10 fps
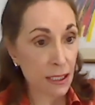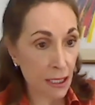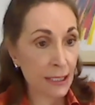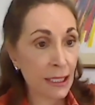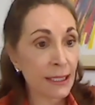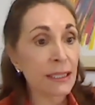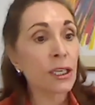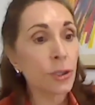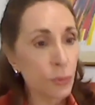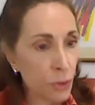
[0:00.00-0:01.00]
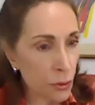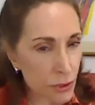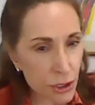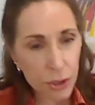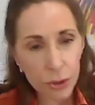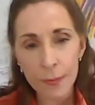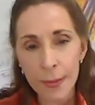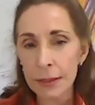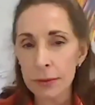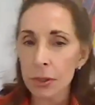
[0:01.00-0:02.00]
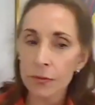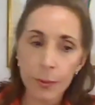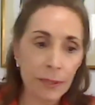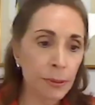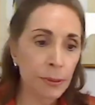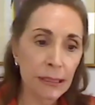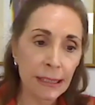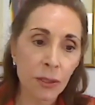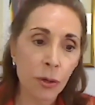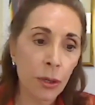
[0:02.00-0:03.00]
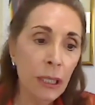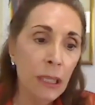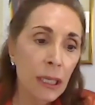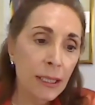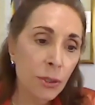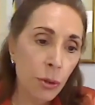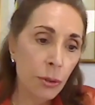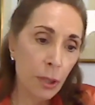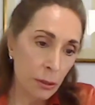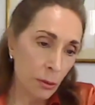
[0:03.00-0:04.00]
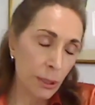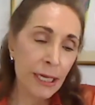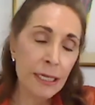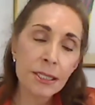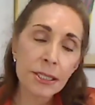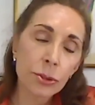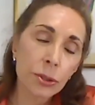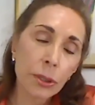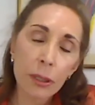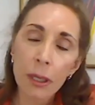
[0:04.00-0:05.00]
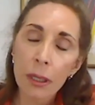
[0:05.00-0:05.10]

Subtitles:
And I think you know the term. I don't know if people in our audience or